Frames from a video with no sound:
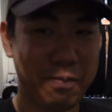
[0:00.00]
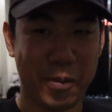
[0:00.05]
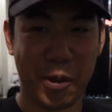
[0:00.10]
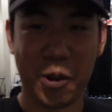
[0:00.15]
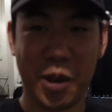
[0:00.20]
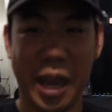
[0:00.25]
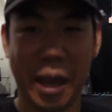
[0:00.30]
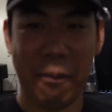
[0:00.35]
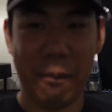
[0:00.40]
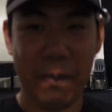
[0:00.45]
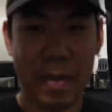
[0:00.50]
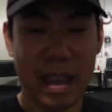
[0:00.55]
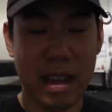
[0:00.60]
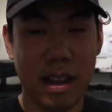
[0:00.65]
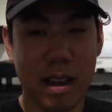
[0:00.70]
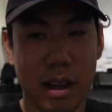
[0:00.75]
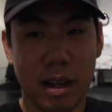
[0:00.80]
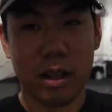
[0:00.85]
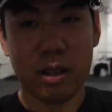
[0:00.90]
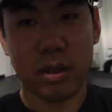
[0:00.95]
Okay,
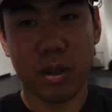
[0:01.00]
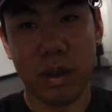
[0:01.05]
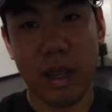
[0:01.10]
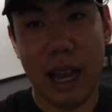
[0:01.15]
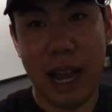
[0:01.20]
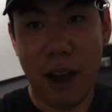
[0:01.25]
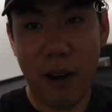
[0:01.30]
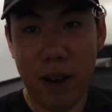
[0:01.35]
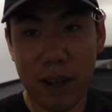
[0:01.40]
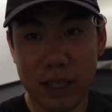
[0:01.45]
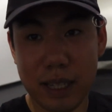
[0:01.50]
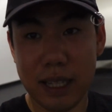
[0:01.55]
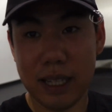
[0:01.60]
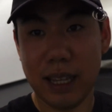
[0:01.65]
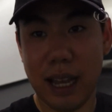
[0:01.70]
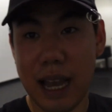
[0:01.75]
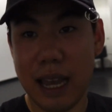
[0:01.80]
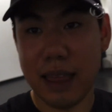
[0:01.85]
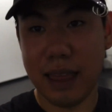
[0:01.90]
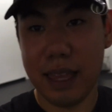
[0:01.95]
so now since
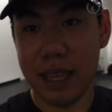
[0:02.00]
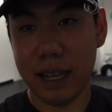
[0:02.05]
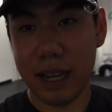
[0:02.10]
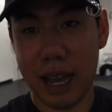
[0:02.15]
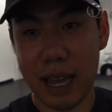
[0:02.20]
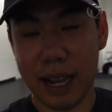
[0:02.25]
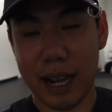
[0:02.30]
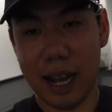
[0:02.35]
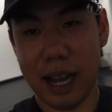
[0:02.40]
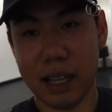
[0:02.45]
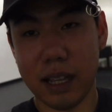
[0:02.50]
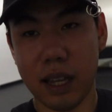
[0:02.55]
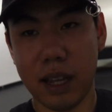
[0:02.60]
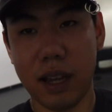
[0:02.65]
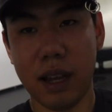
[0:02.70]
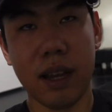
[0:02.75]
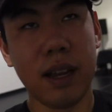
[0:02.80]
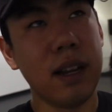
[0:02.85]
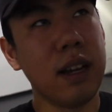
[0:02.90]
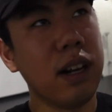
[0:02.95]
I think I got
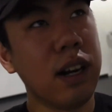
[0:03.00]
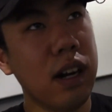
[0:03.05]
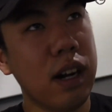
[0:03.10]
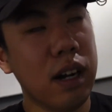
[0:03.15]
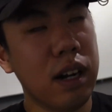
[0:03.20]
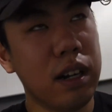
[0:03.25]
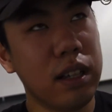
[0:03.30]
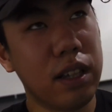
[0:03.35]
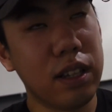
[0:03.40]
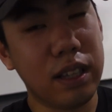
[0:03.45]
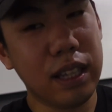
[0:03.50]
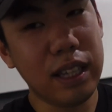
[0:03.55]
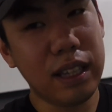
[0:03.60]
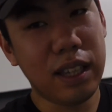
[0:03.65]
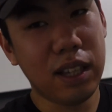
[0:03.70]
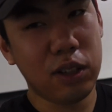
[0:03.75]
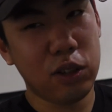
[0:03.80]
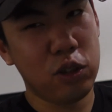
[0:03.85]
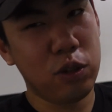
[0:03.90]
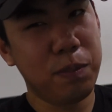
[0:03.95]
the
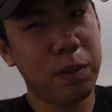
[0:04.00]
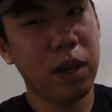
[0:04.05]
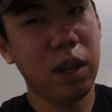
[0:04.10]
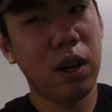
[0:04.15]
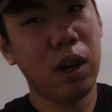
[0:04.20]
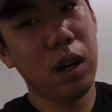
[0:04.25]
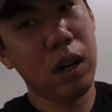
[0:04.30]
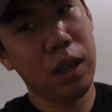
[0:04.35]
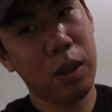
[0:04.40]
detail to be an